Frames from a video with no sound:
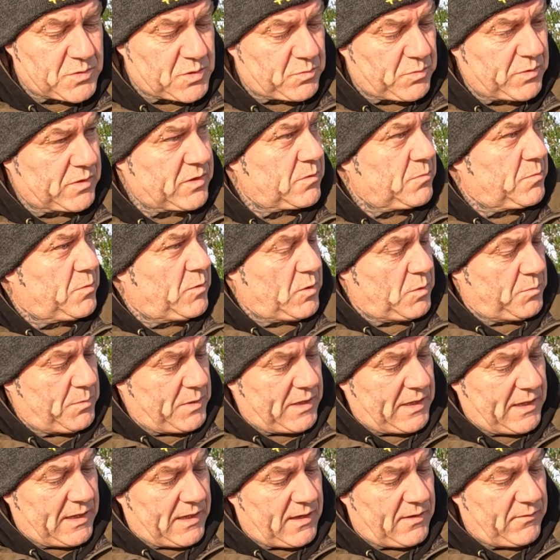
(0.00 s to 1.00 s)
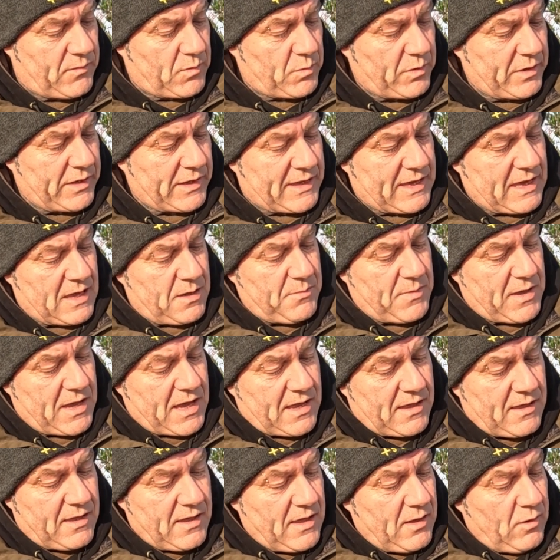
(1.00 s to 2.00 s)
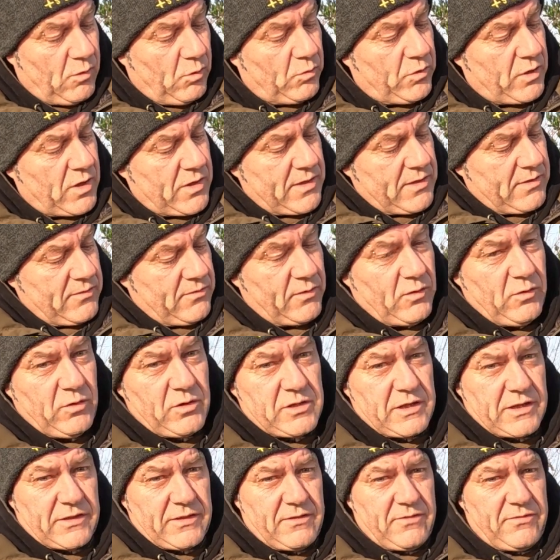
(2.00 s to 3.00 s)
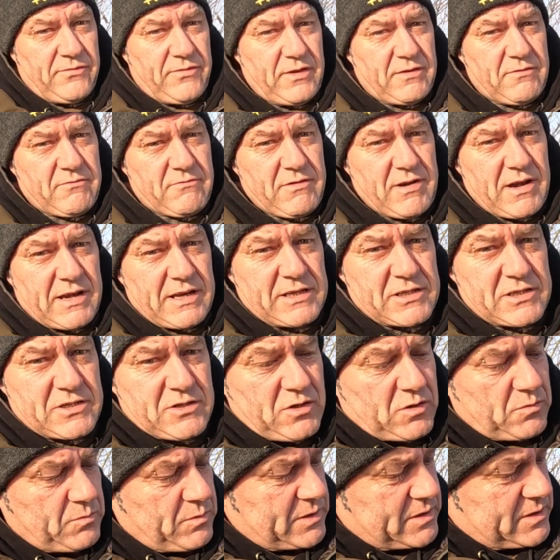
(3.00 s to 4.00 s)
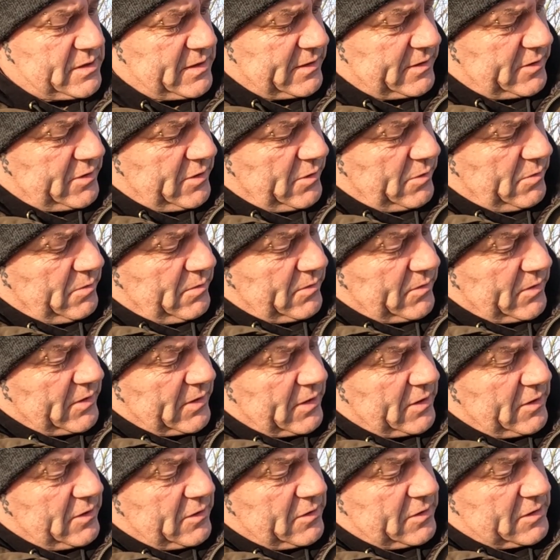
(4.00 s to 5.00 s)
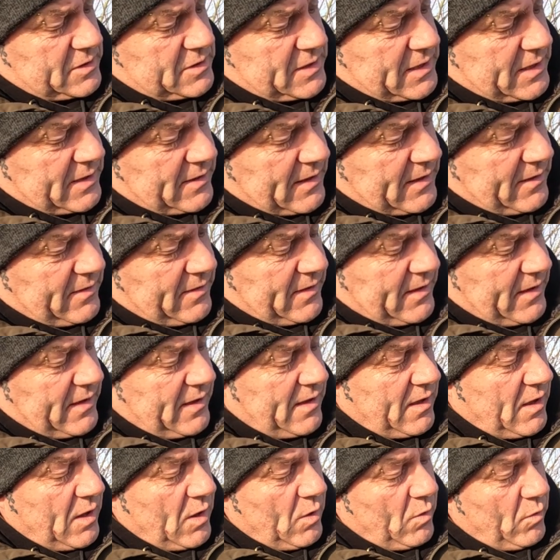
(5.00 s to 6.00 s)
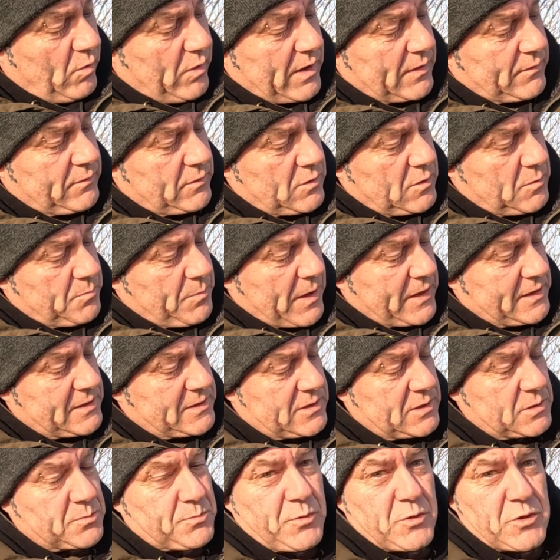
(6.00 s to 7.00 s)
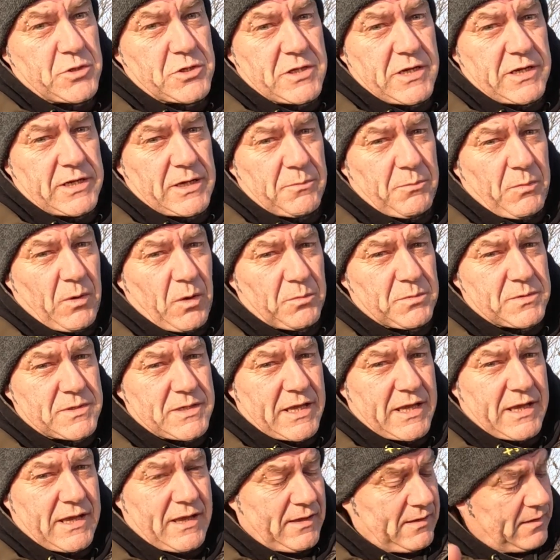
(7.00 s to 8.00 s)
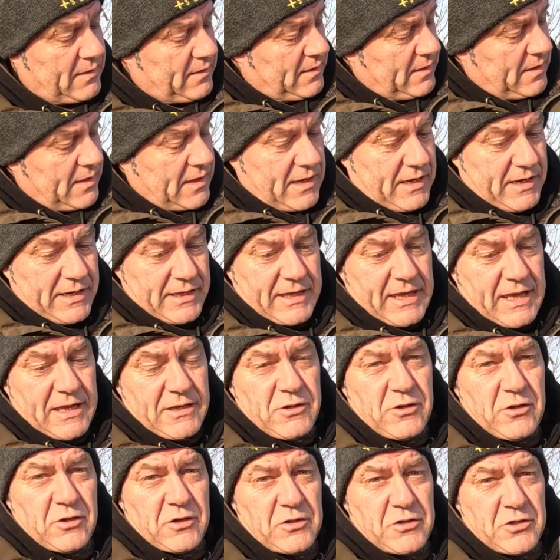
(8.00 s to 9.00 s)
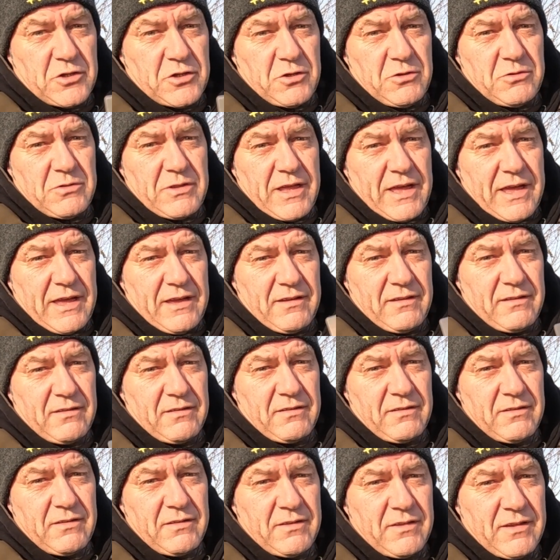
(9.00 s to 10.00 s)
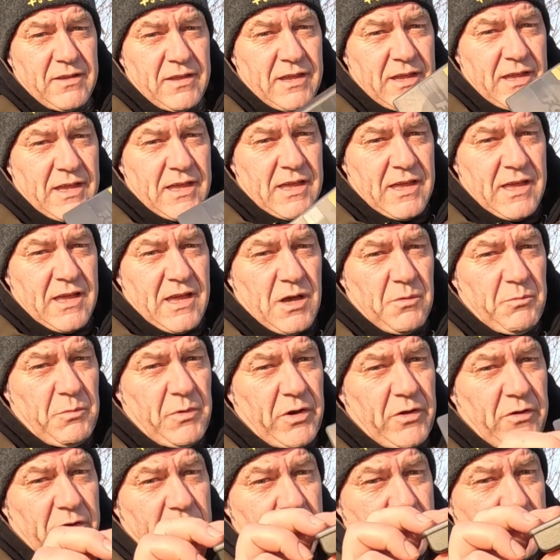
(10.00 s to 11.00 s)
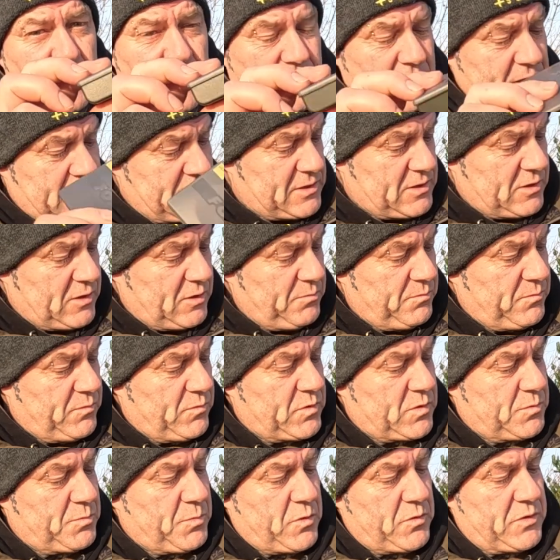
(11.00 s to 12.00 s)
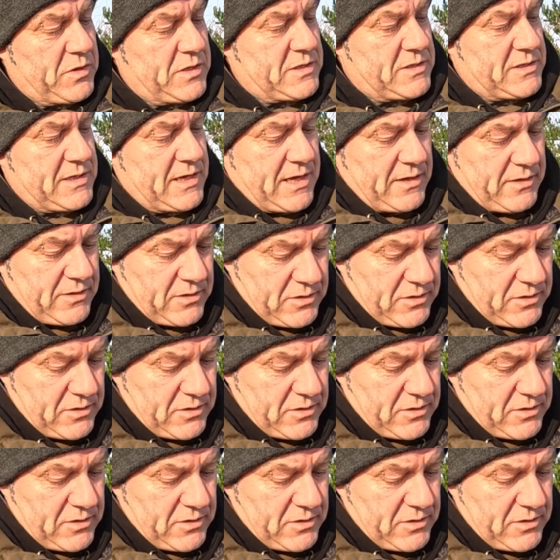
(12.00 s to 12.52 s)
when you put them in here, if you want to get them out, although they look like they fit really snug, which they do, I think you can see that there, all you have to do basically is push it and it pops out. And again, you can do that, and when I open this up, I'll put this down and